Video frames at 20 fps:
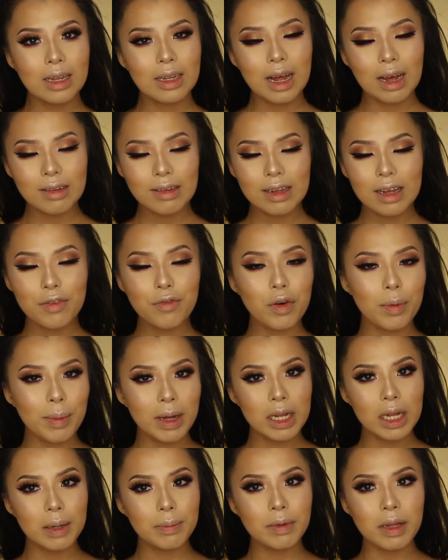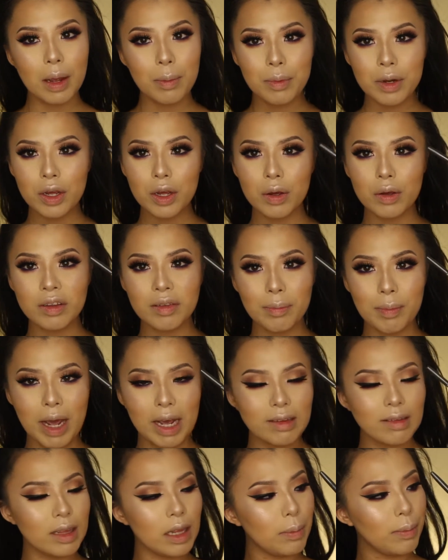Lastly, for my lips, I'm going to use
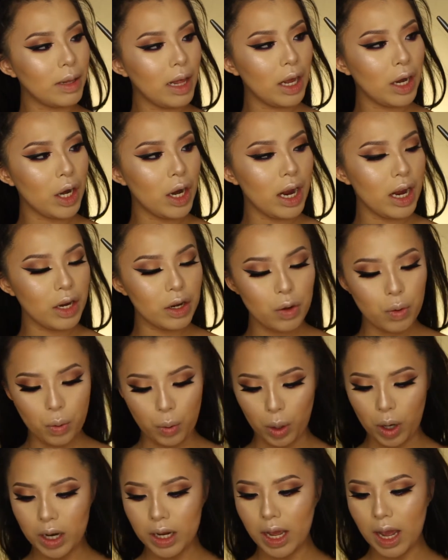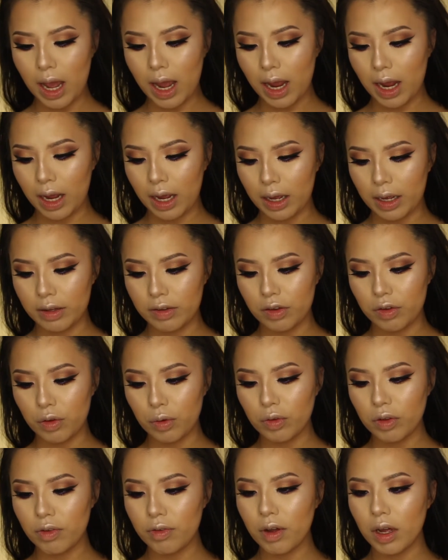MAC's Lip Liner in Cork and
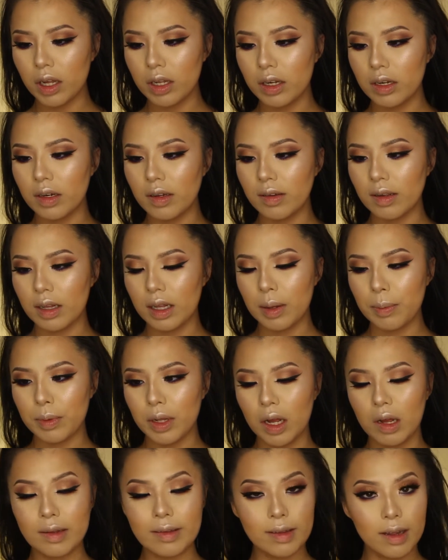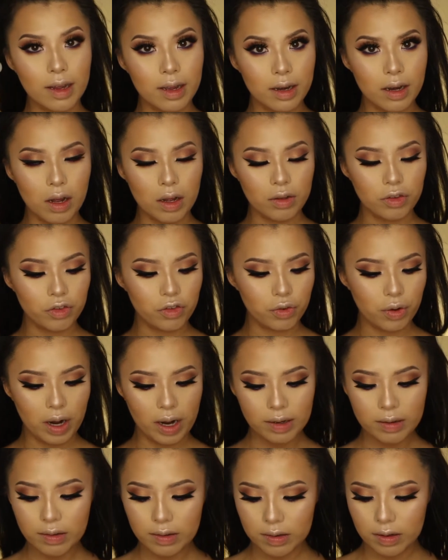Dose of Colors Lip Gloss in
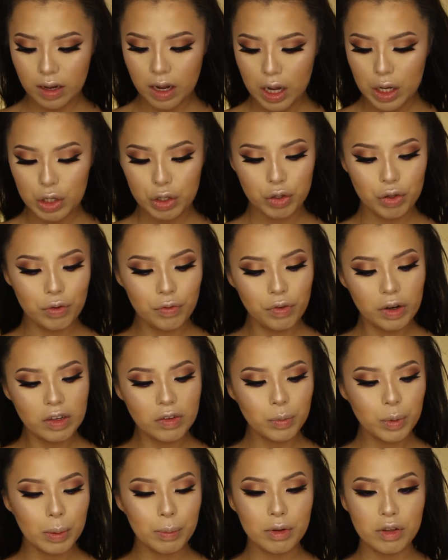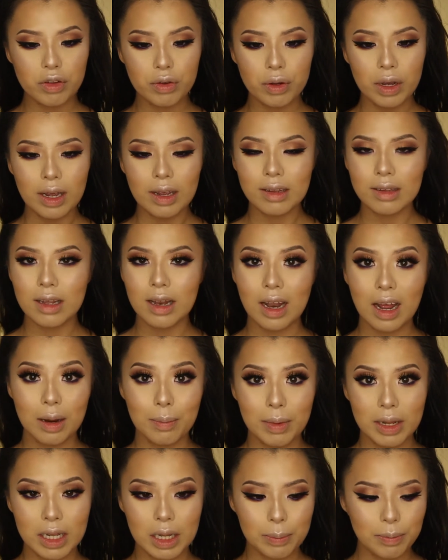Undressed. So first what I'm going to do is line
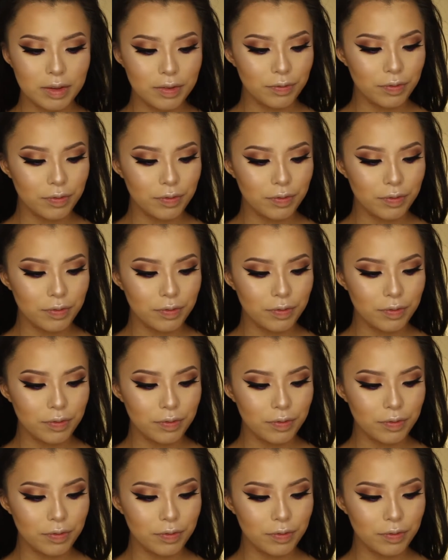my lips